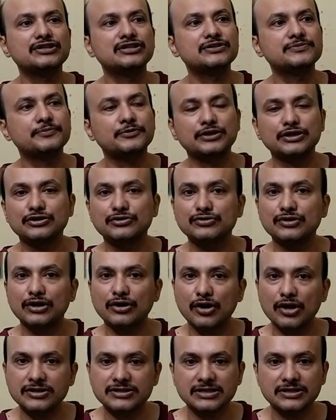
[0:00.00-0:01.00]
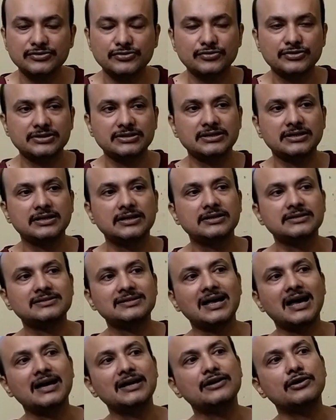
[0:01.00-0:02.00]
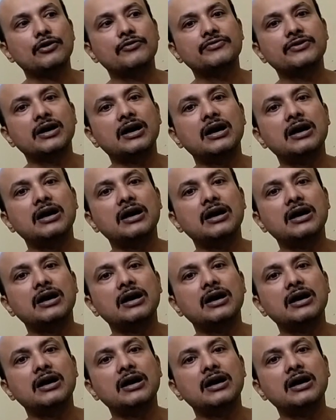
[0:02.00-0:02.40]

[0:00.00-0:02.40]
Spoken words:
In fact, she is put into the closet. So, it's a sign